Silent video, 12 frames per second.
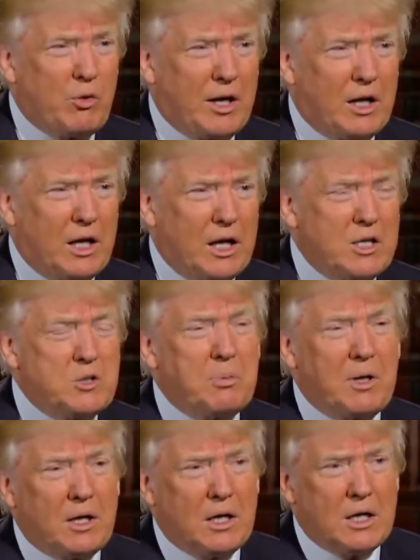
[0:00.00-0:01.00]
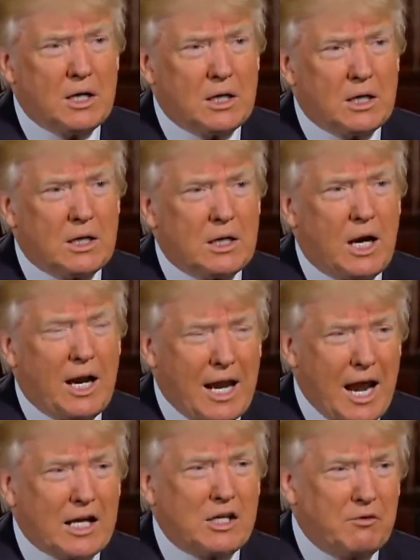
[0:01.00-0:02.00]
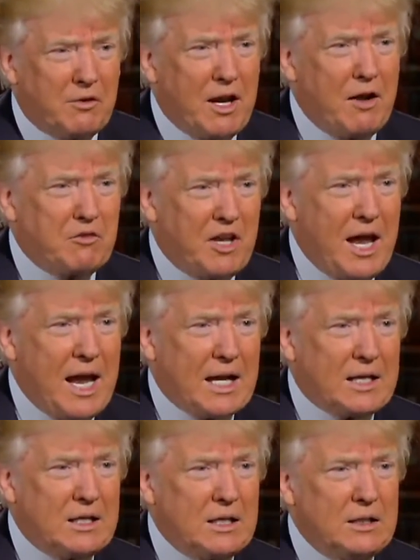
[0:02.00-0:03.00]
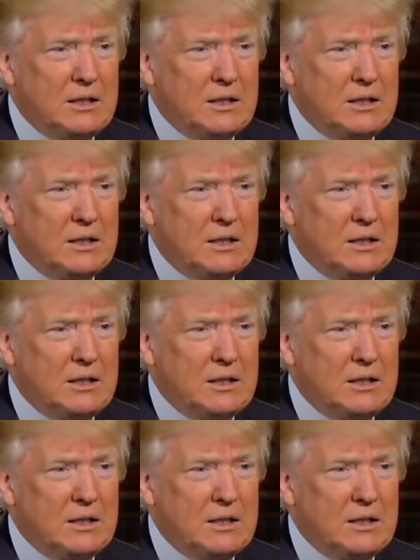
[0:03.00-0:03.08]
red lines, but... I act if I have to act.